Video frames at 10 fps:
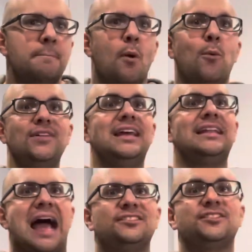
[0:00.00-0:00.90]
But will they
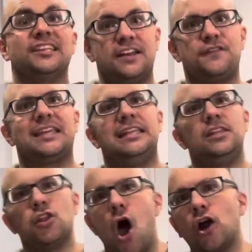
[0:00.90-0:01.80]
last significantly
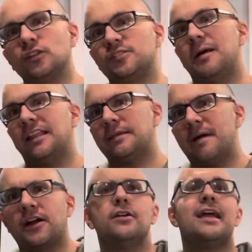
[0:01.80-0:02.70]
longer smelling
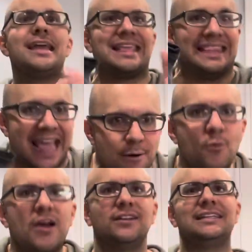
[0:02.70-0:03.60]
better? They
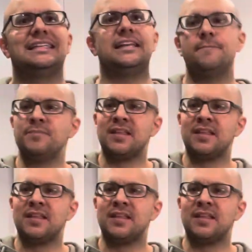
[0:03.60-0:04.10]
will indeed.